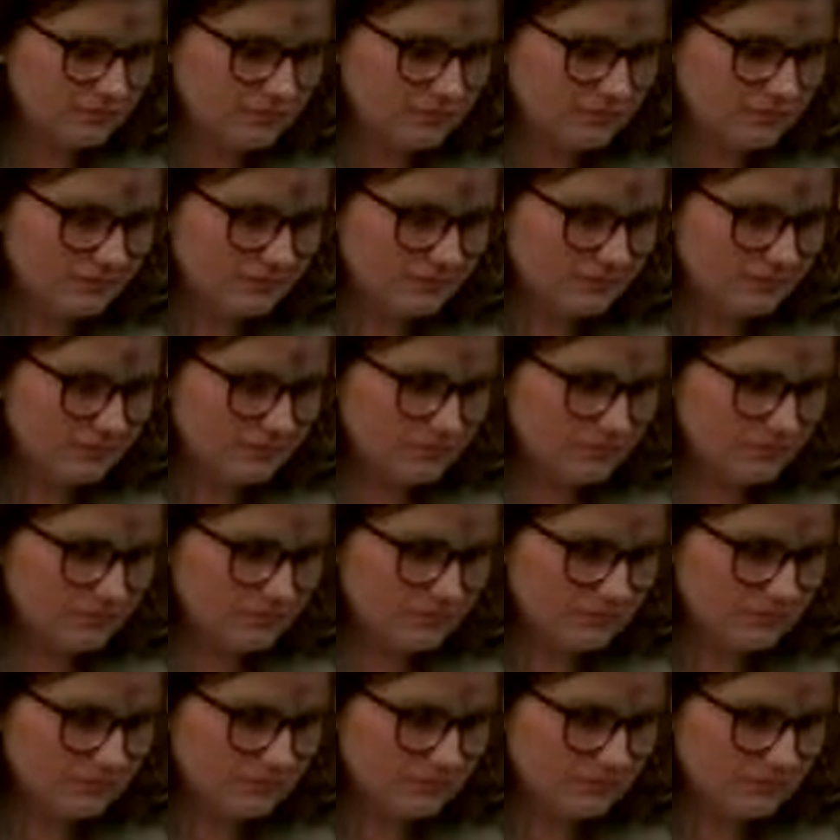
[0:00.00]

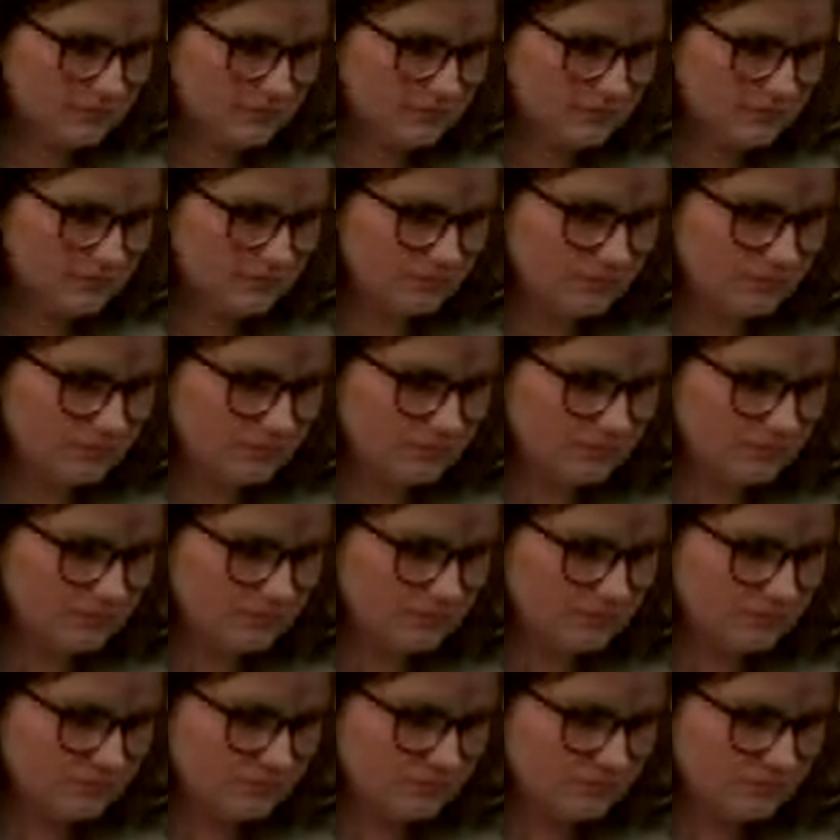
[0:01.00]

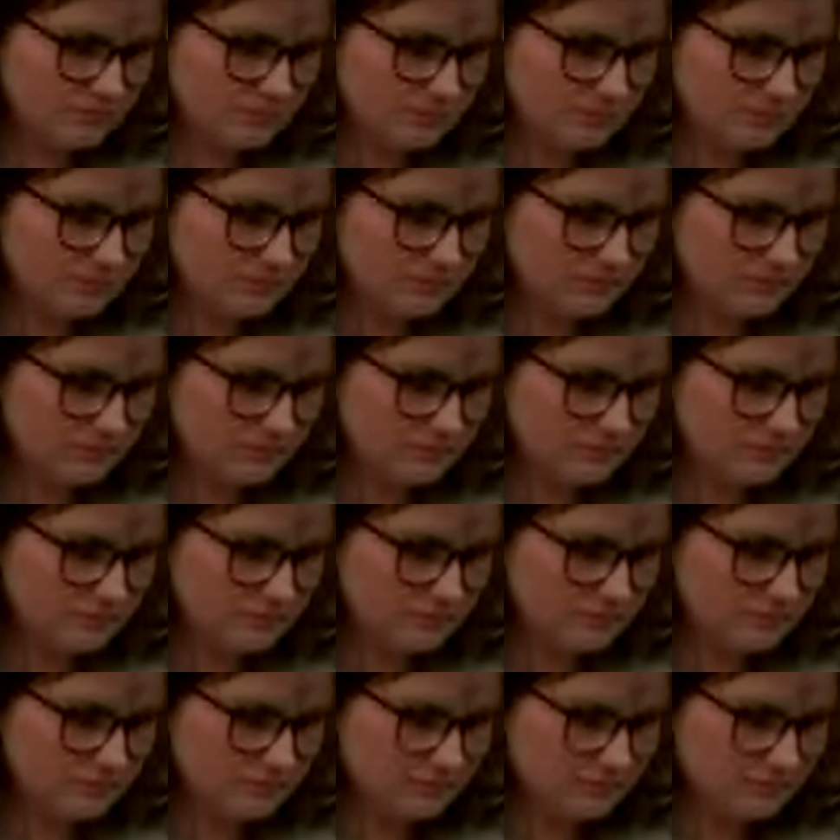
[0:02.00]

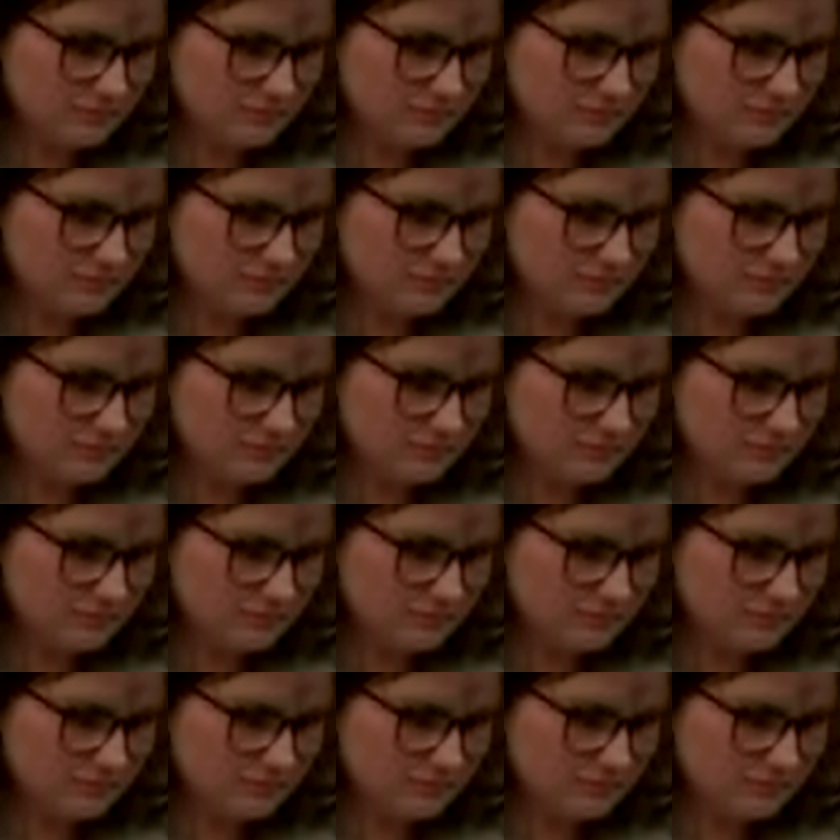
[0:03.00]
(silent)